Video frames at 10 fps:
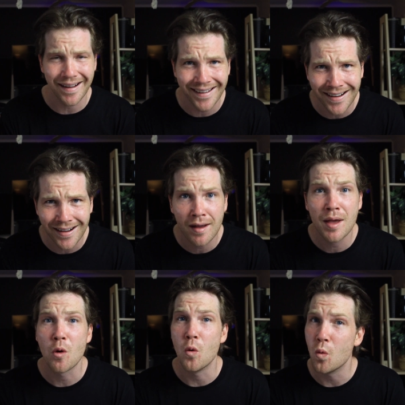are
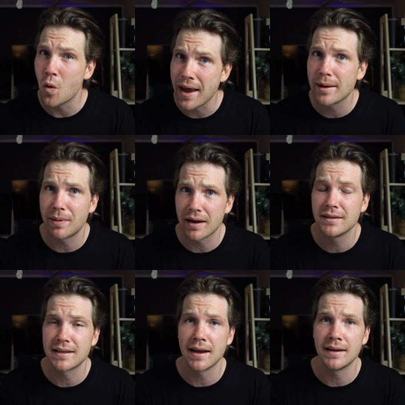way better
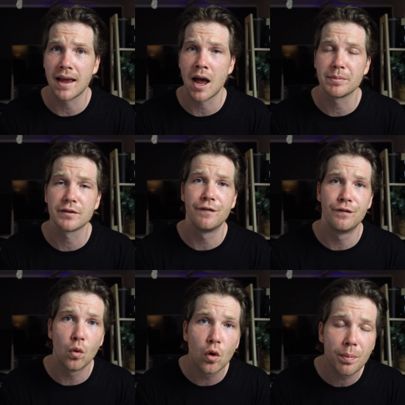dating apps
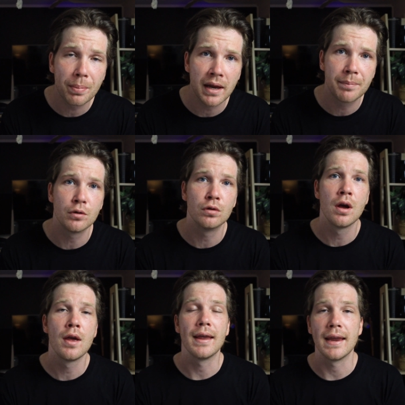for people
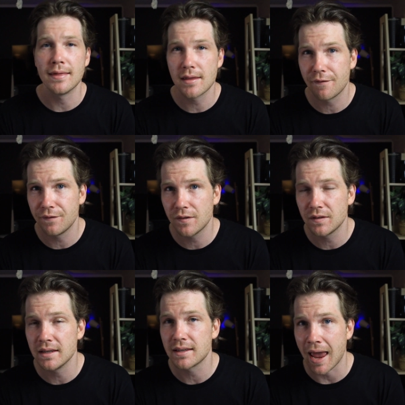in their
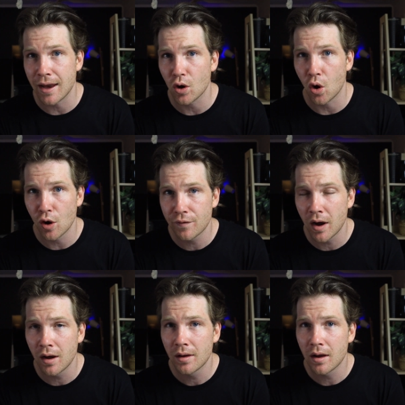50s and
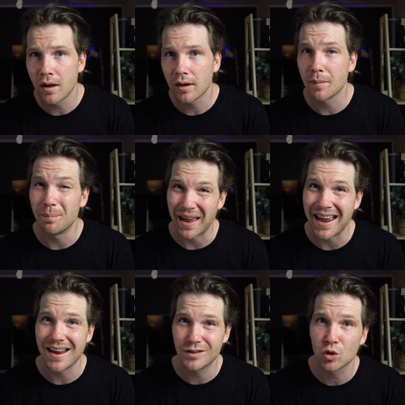over
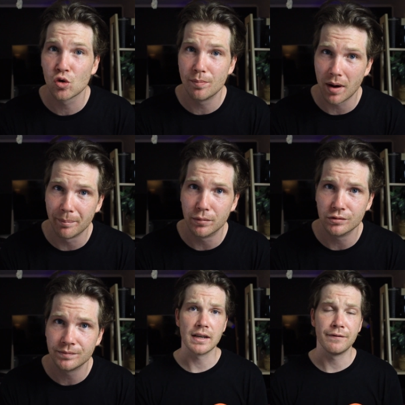compared to Bumble.
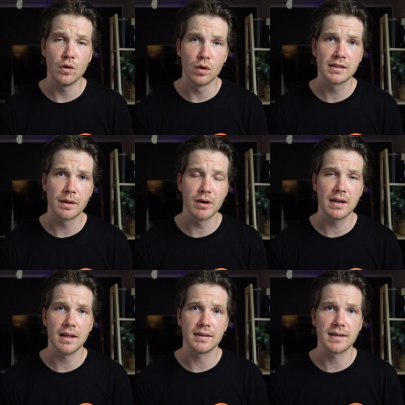If you're
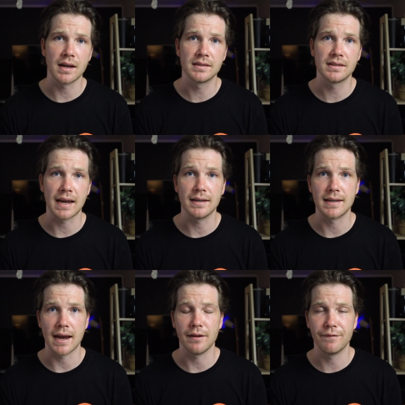somebody that does take
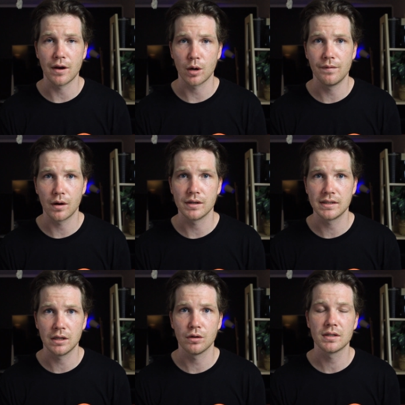dating very
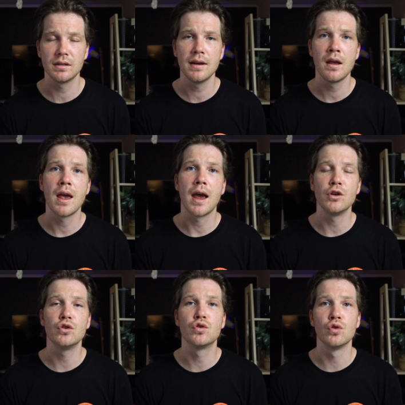seriously
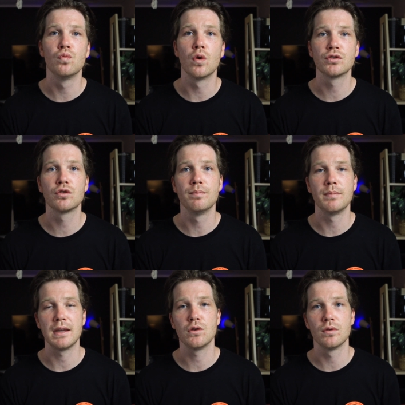and you do want to
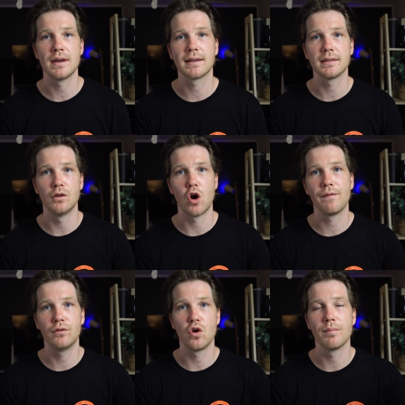meet your next
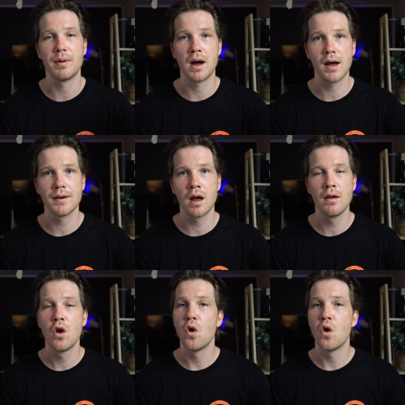lifelong partner